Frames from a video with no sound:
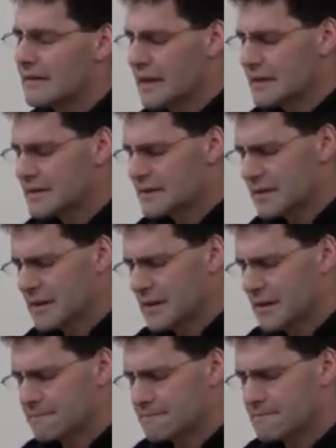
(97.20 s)
that's
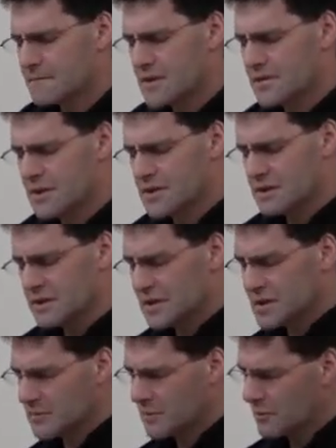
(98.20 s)
the vision
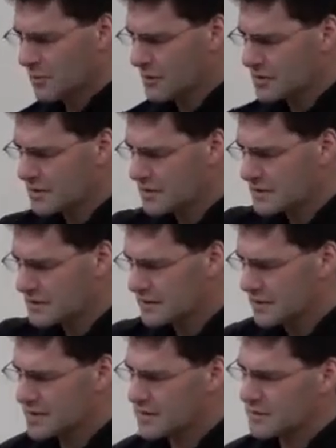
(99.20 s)
needs to be
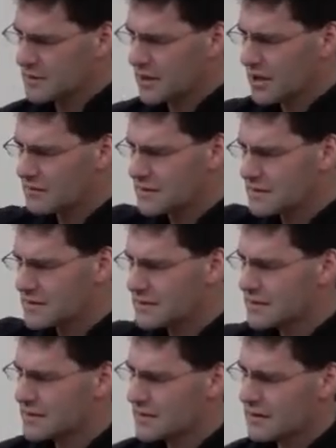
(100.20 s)
pushed, needs to be
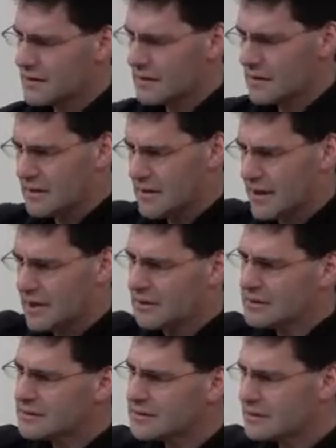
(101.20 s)
always
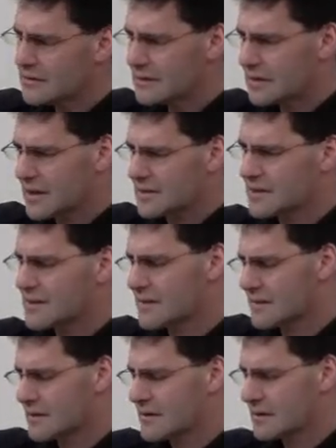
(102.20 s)
held
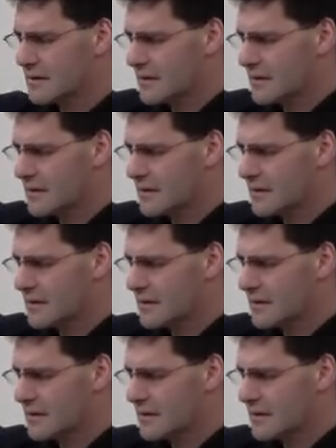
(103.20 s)
as